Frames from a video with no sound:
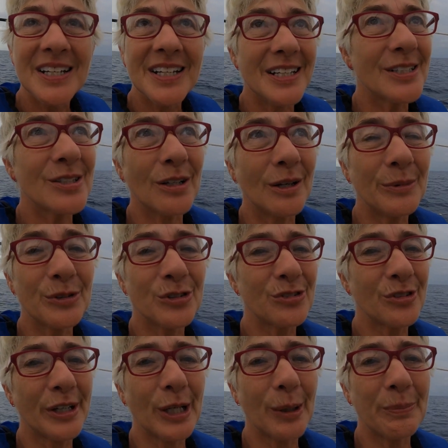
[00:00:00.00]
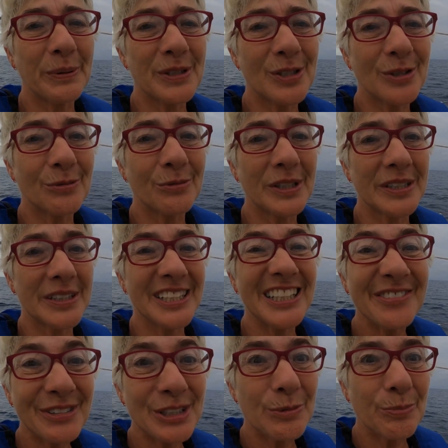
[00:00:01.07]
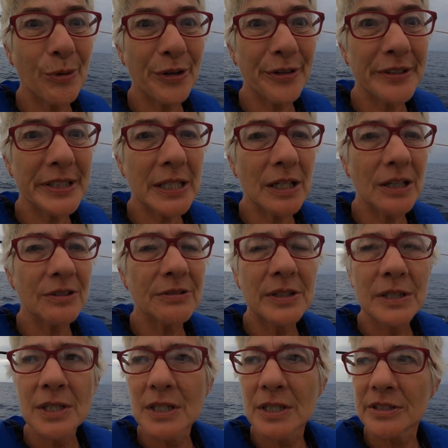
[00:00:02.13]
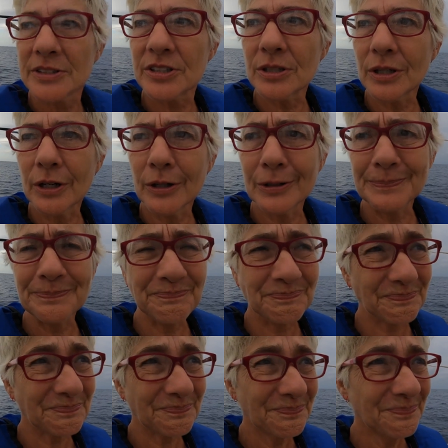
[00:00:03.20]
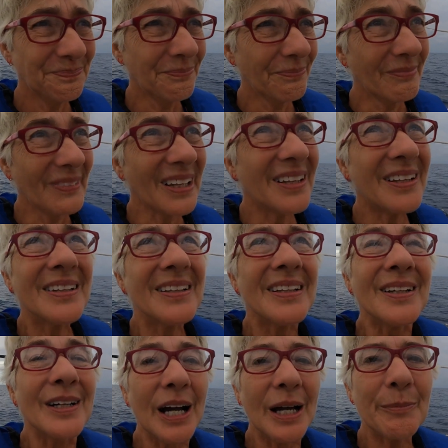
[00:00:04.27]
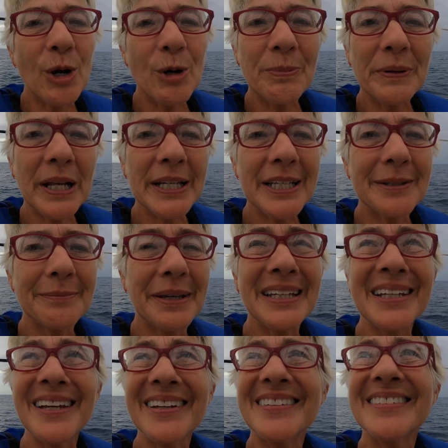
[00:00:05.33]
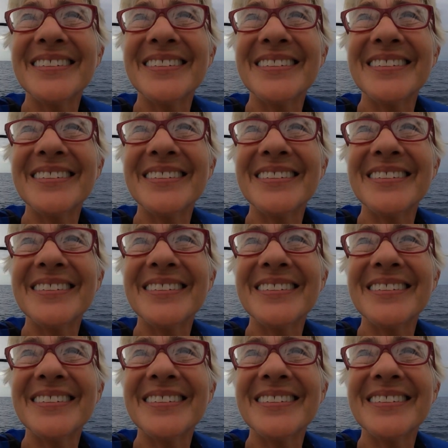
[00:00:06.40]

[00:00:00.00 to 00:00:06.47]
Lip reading: it's almost straight up into the wind, even to Puerto Rico. So I'm hoping I can make it.